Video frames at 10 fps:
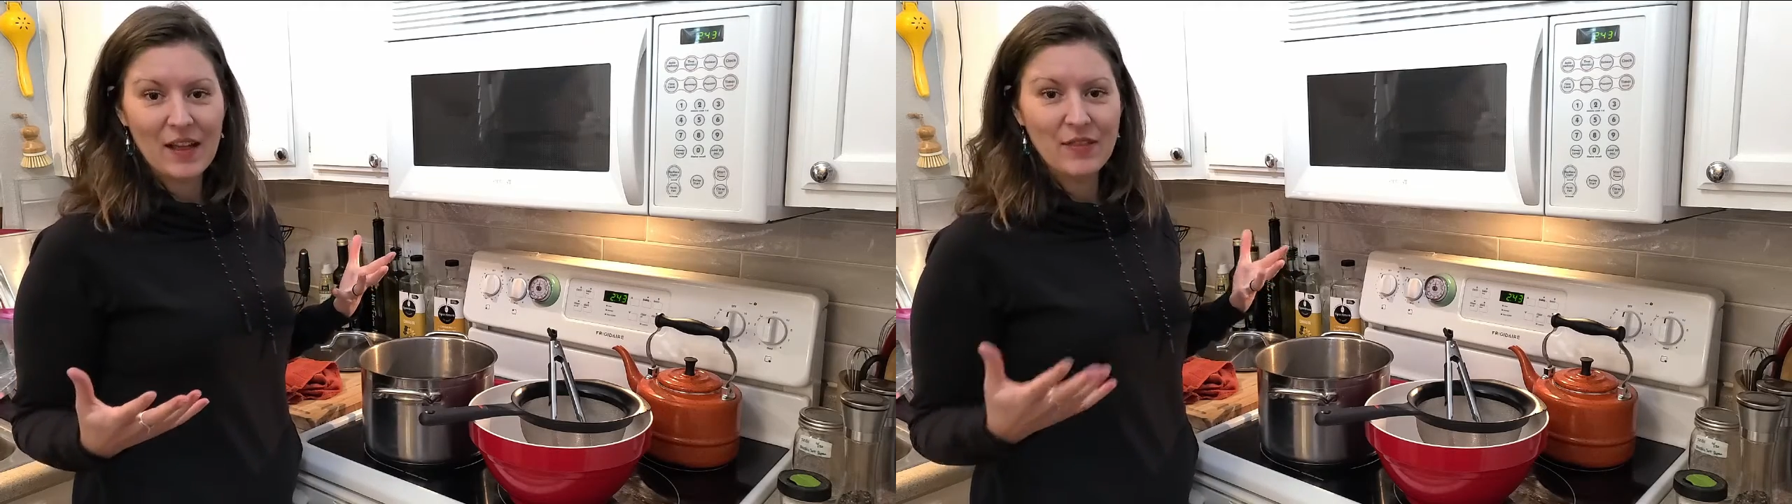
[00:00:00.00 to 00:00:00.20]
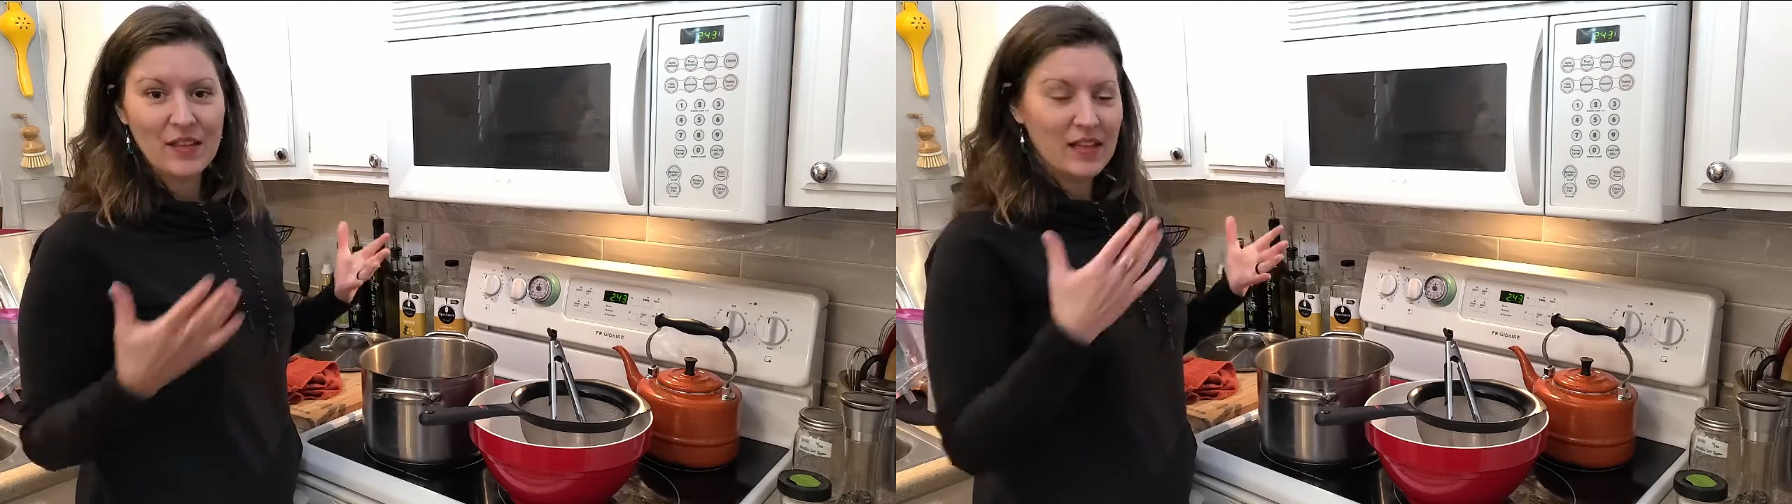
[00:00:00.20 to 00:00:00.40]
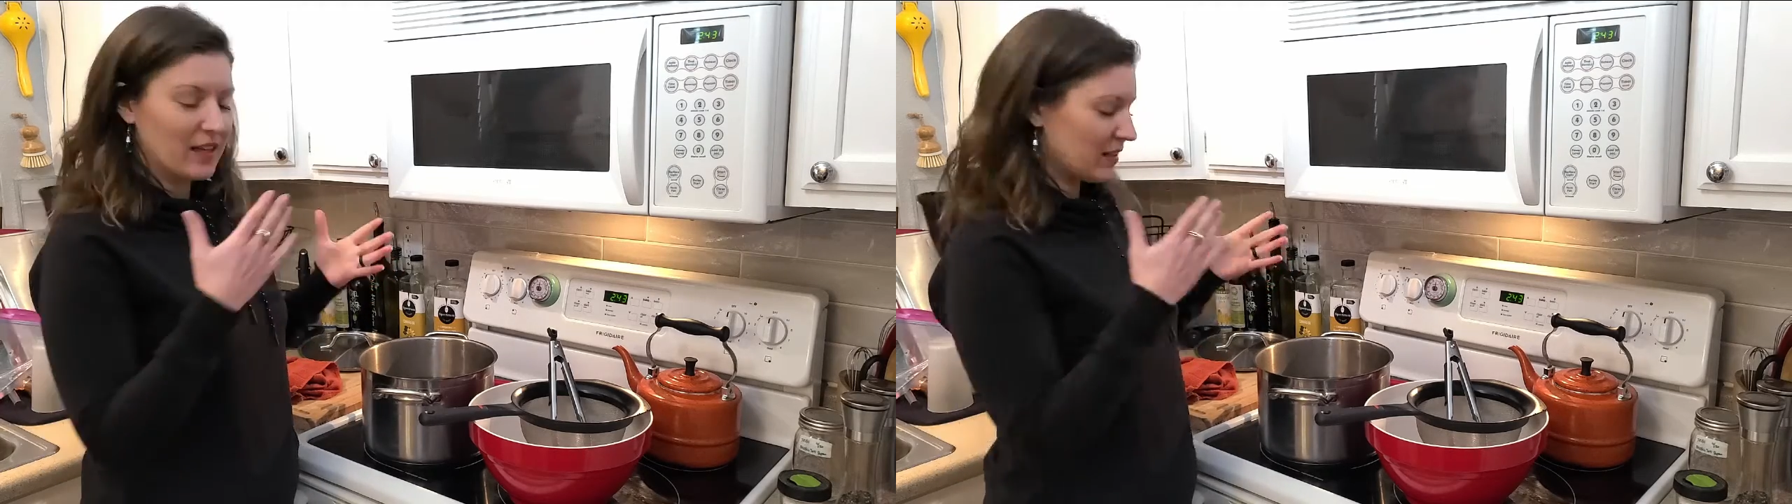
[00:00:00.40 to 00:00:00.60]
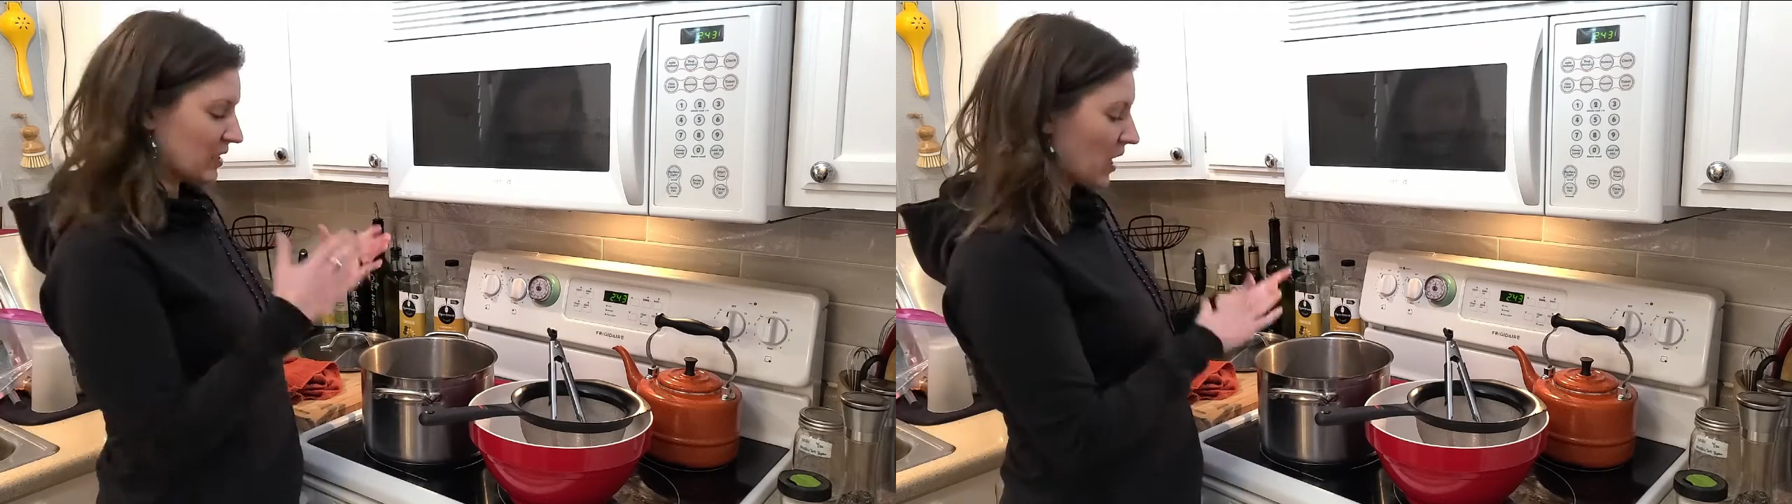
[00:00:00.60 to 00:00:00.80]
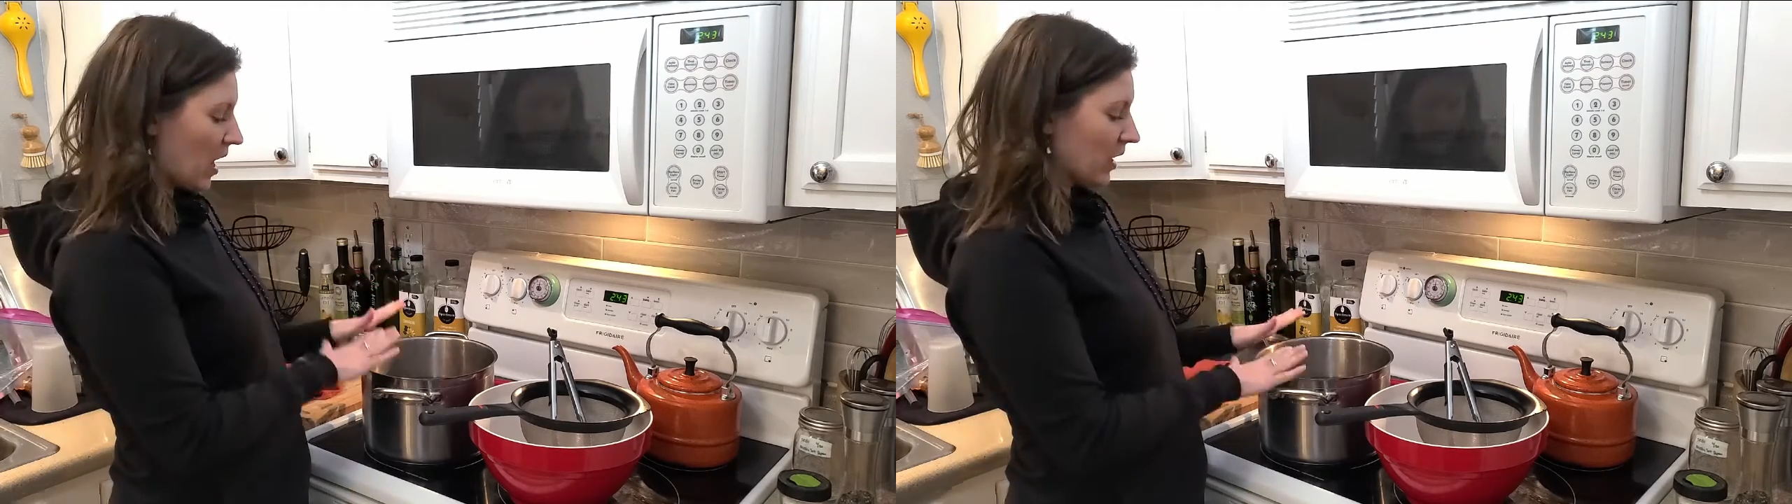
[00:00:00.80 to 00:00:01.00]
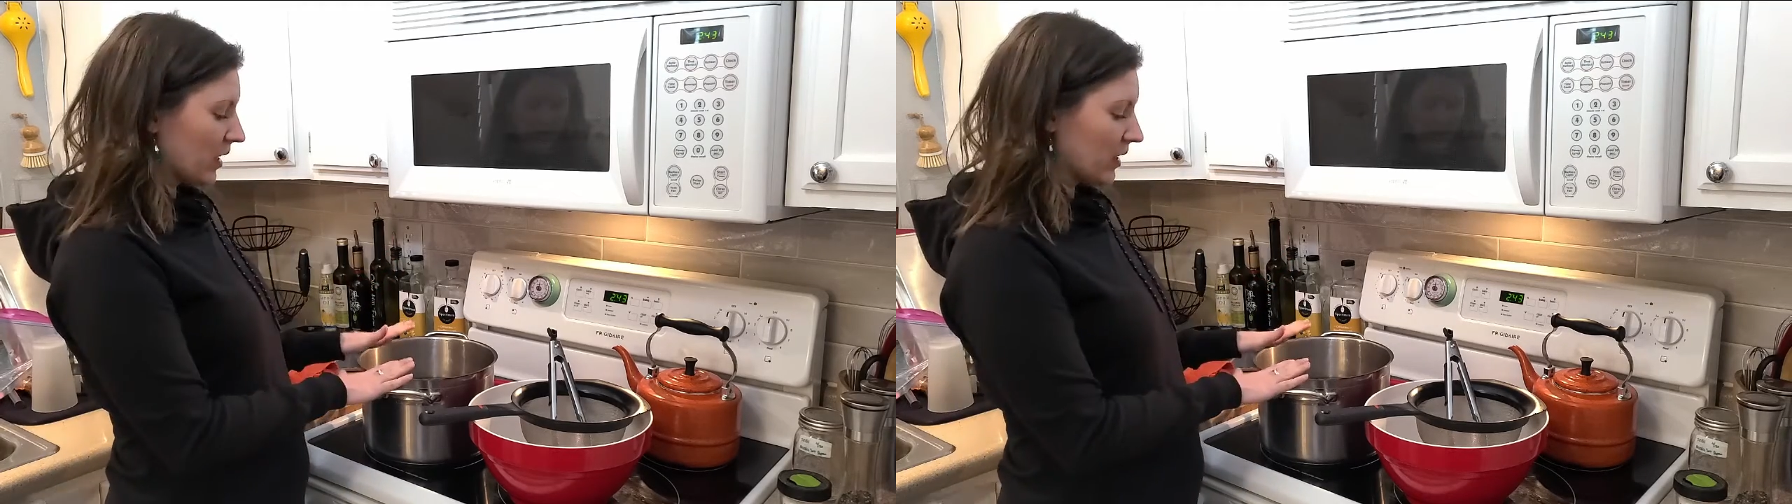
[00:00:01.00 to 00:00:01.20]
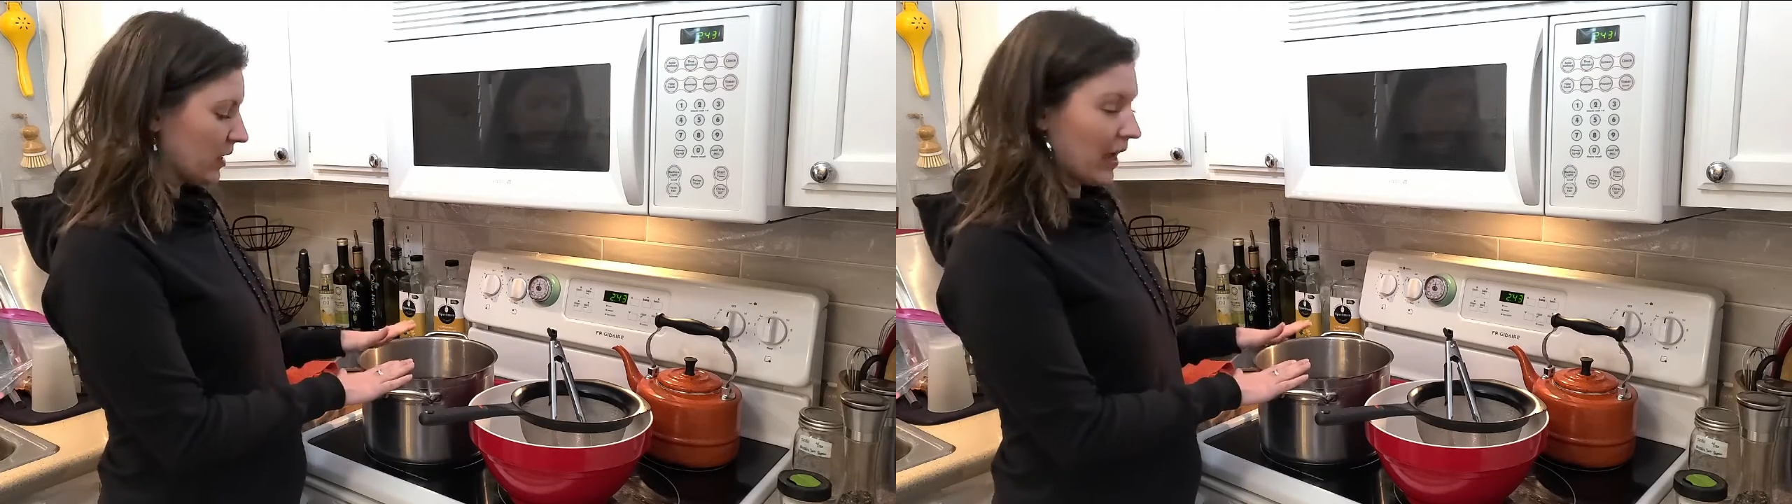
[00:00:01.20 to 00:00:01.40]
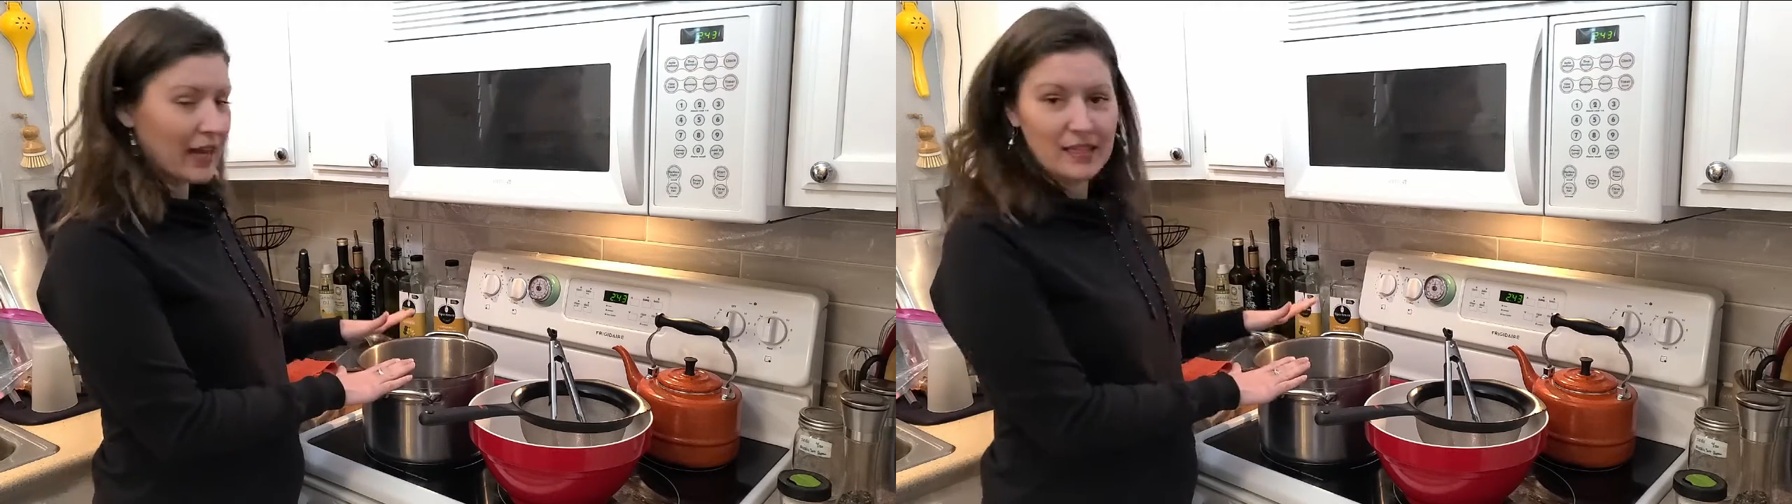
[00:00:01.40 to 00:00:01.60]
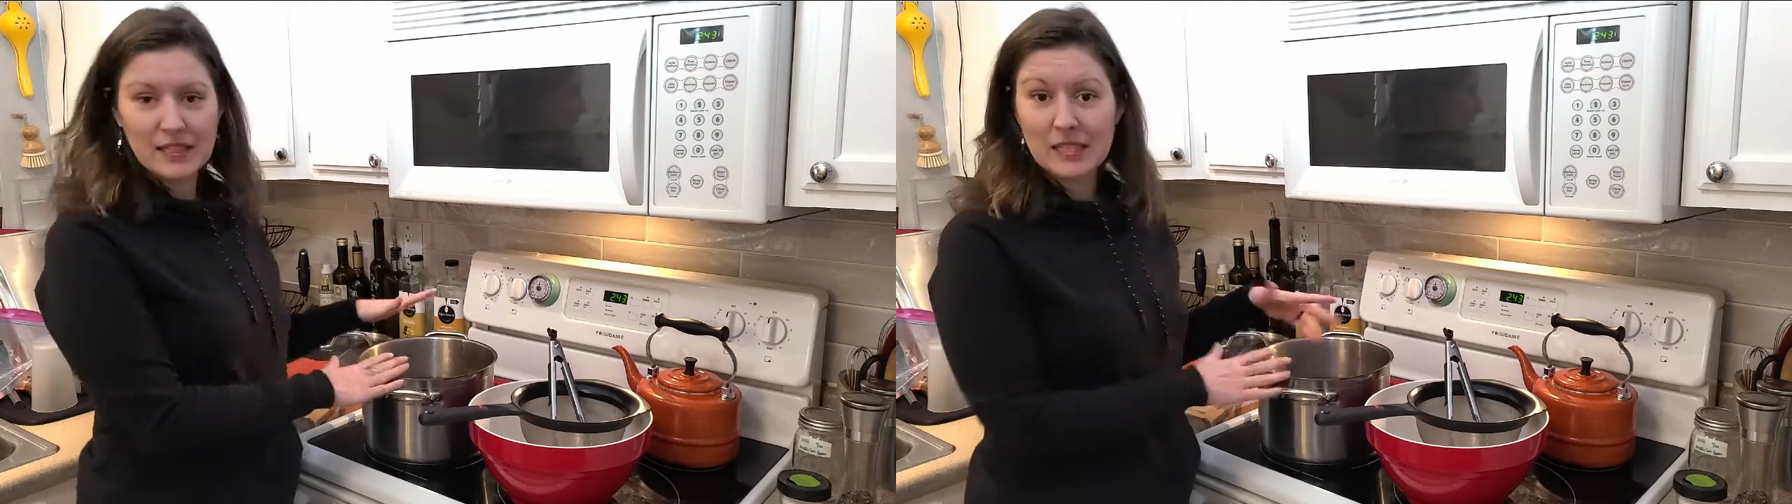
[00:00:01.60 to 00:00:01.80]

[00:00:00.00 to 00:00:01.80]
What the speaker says: the stock has